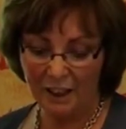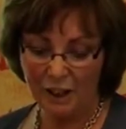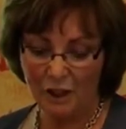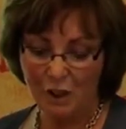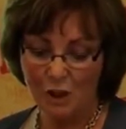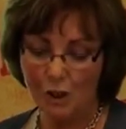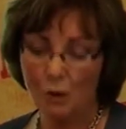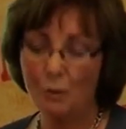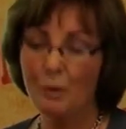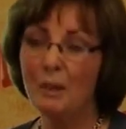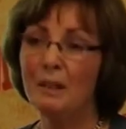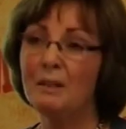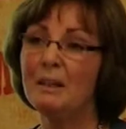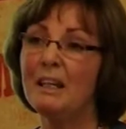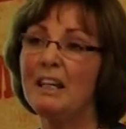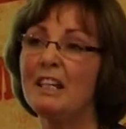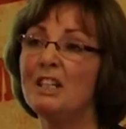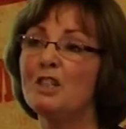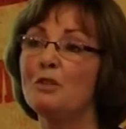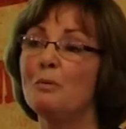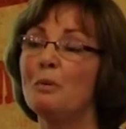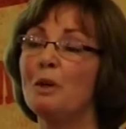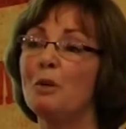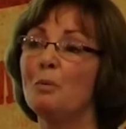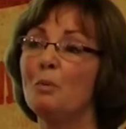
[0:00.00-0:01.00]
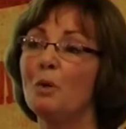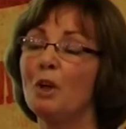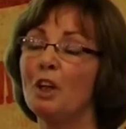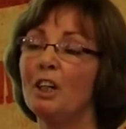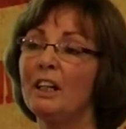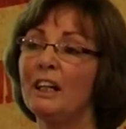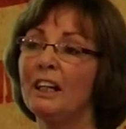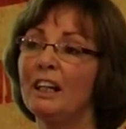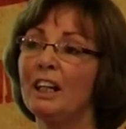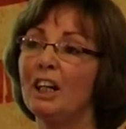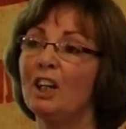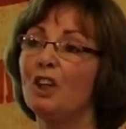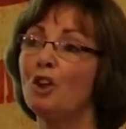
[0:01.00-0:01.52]
So we need to be
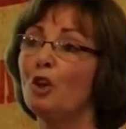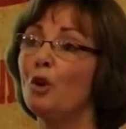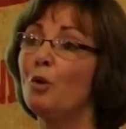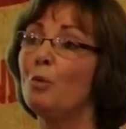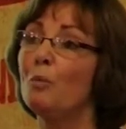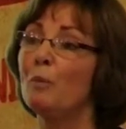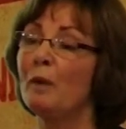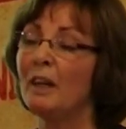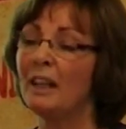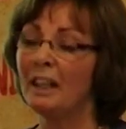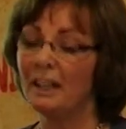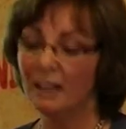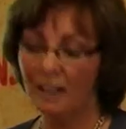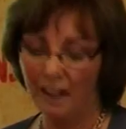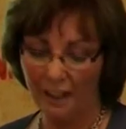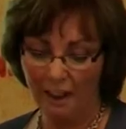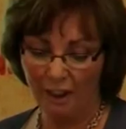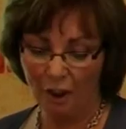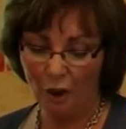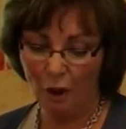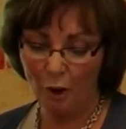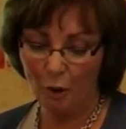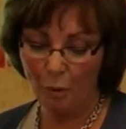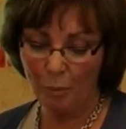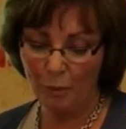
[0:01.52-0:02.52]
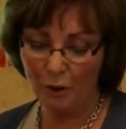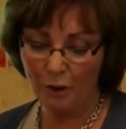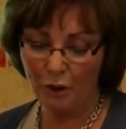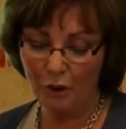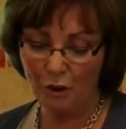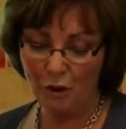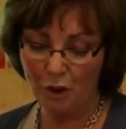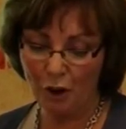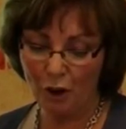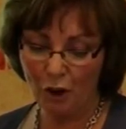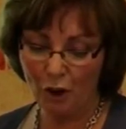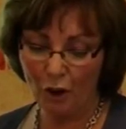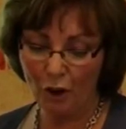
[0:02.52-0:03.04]
willing and open
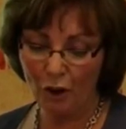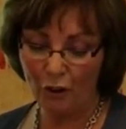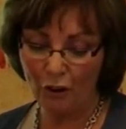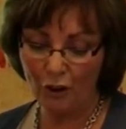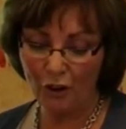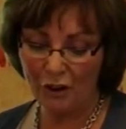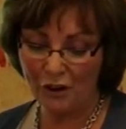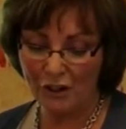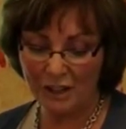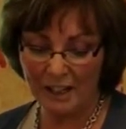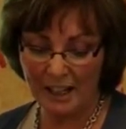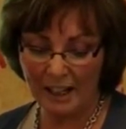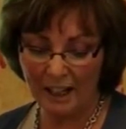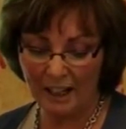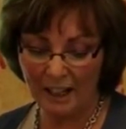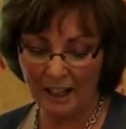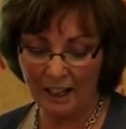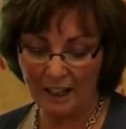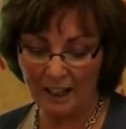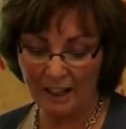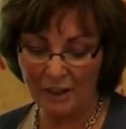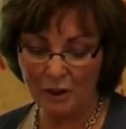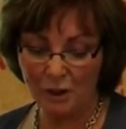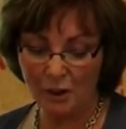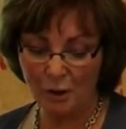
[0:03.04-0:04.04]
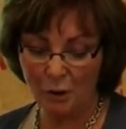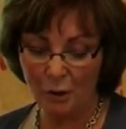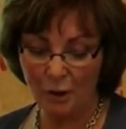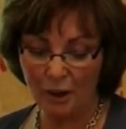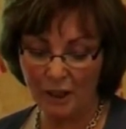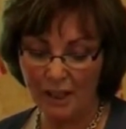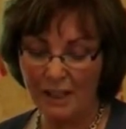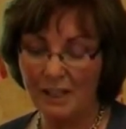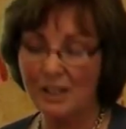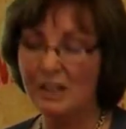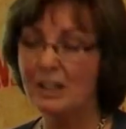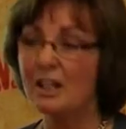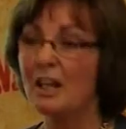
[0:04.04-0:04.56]
to other
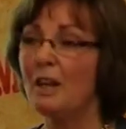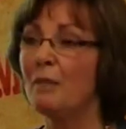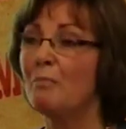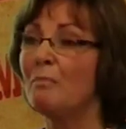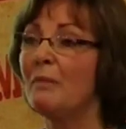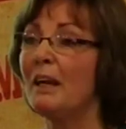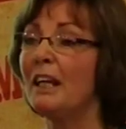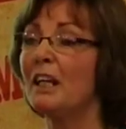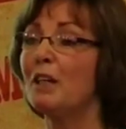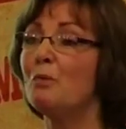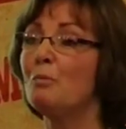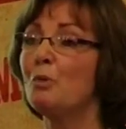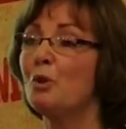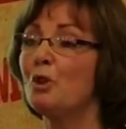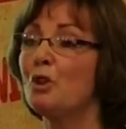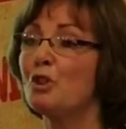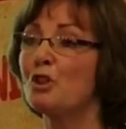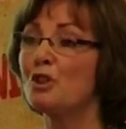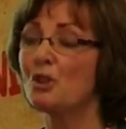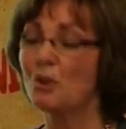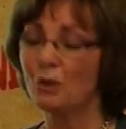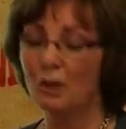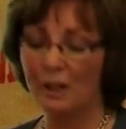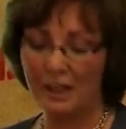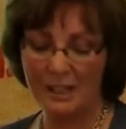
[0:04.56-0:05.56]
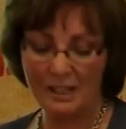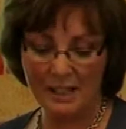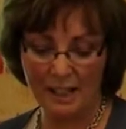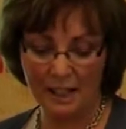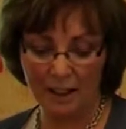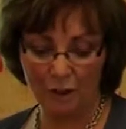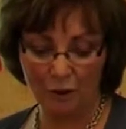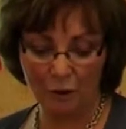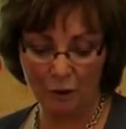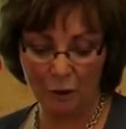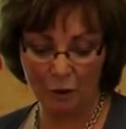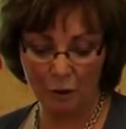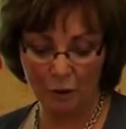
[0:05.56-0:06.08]
stories, many more stories than
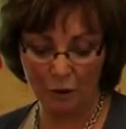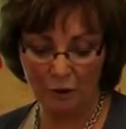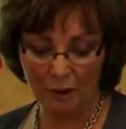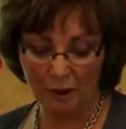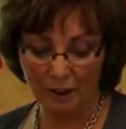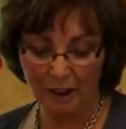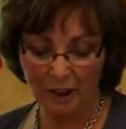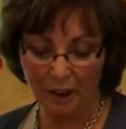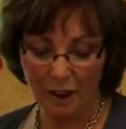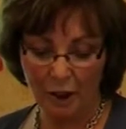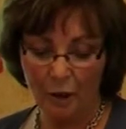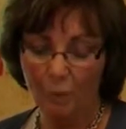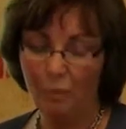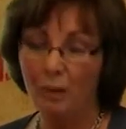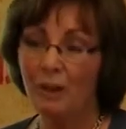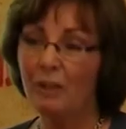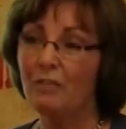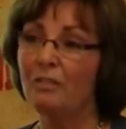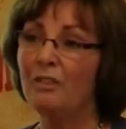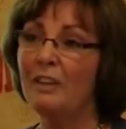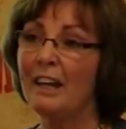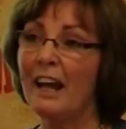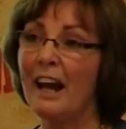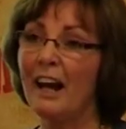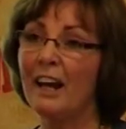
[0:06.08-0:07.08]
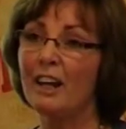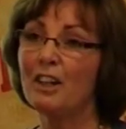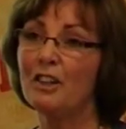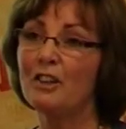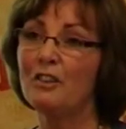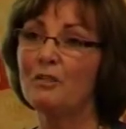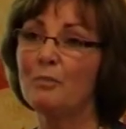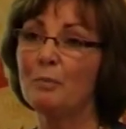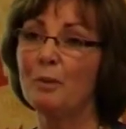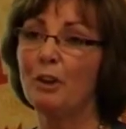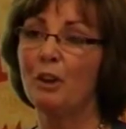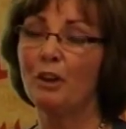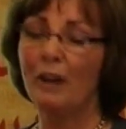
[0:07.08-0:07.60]
our own. We have
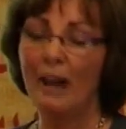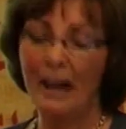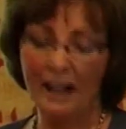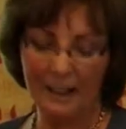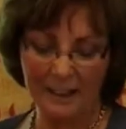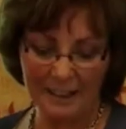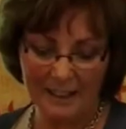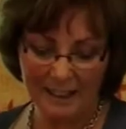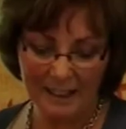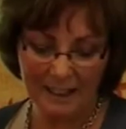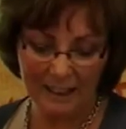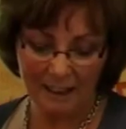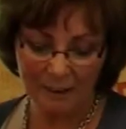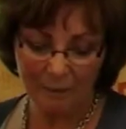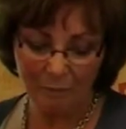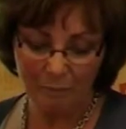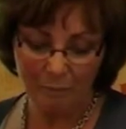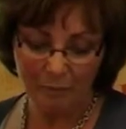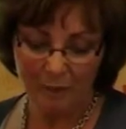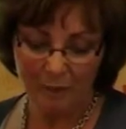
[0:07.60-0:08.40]
narrative plurality.